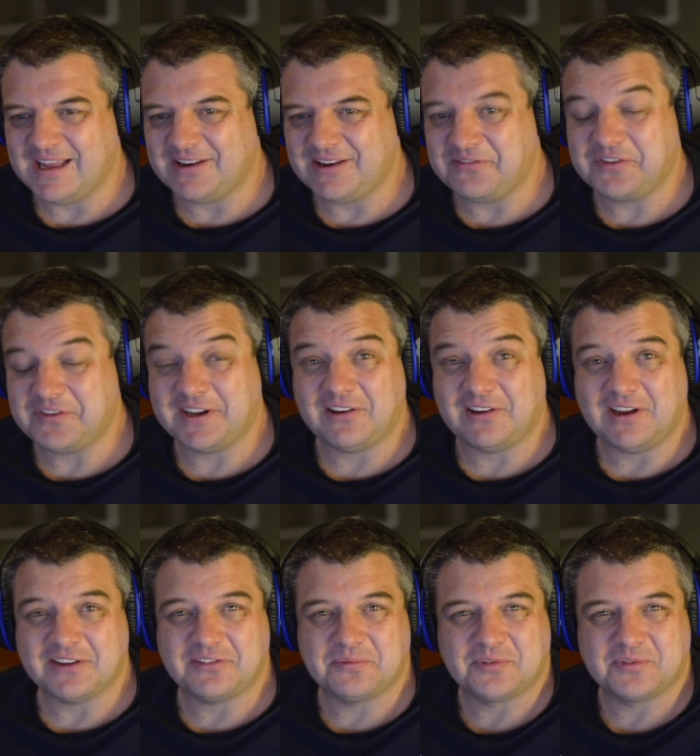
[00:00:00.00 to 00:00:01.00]
Don't forget to
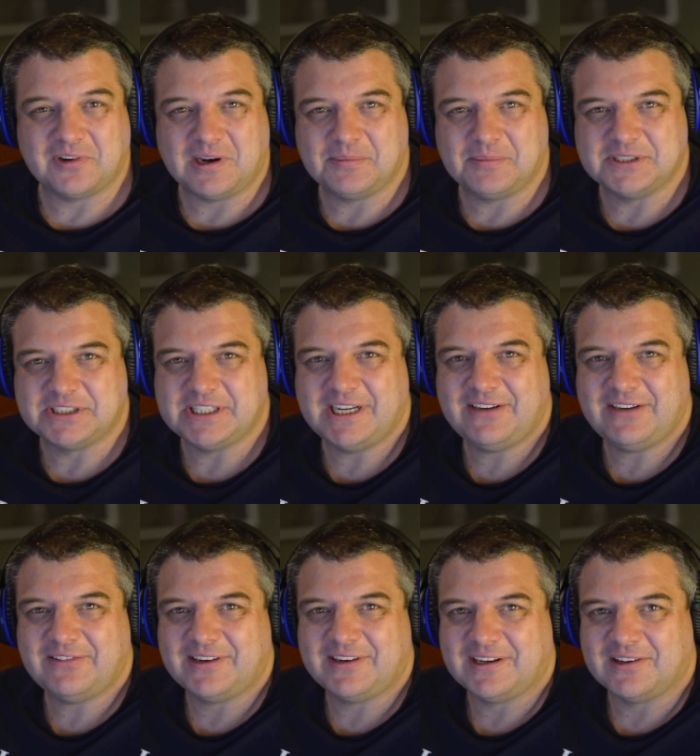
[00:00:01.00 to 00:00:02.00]
like, subscribe and
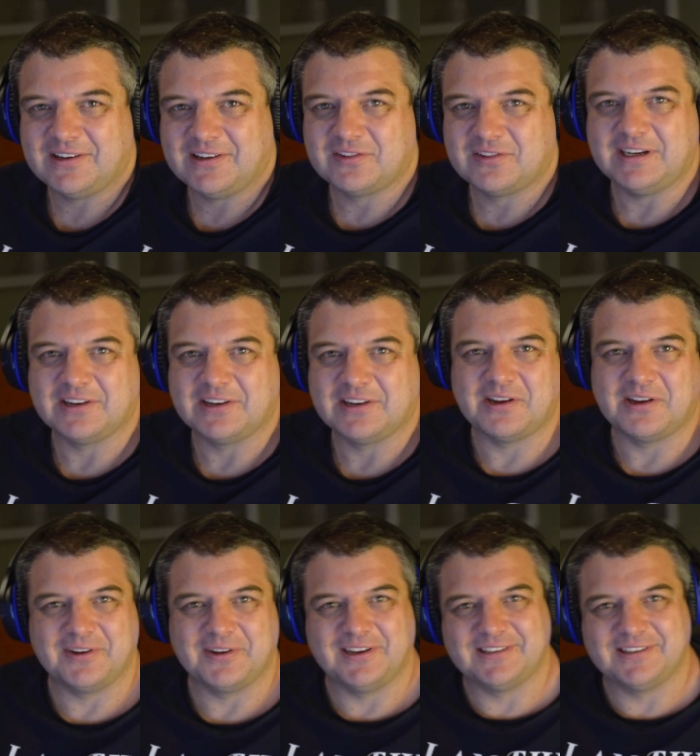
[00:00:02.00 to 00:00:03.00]
share, and I'll see you next
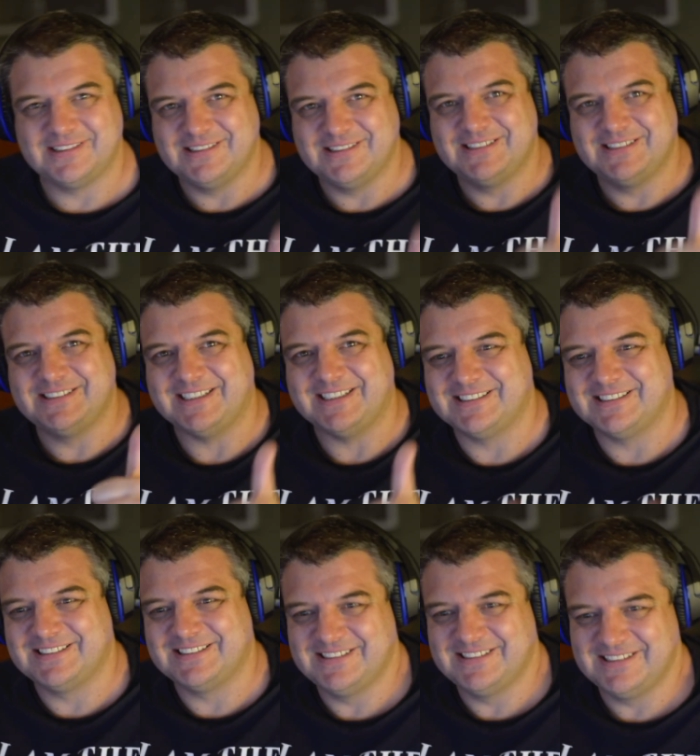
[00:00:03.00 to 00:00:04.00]
time, guys.
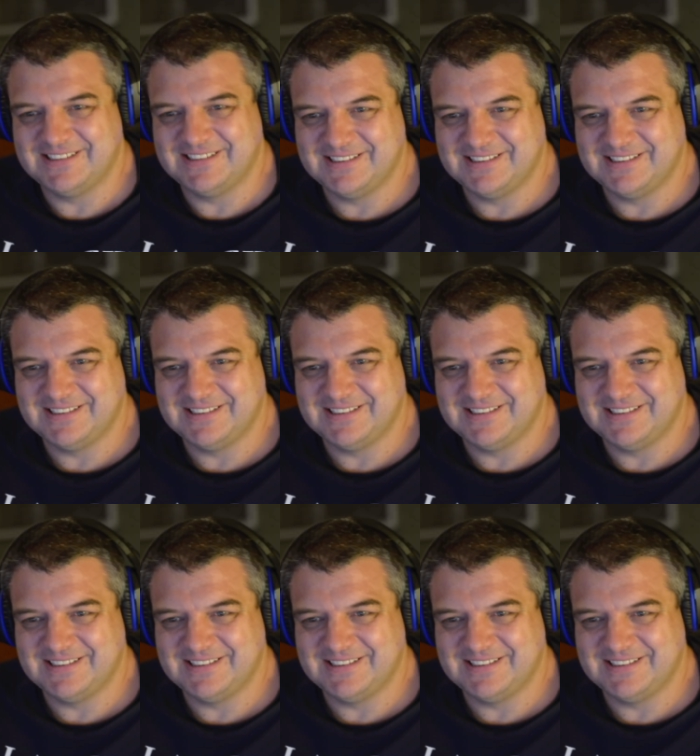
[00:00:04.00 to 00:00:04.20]
Cheers.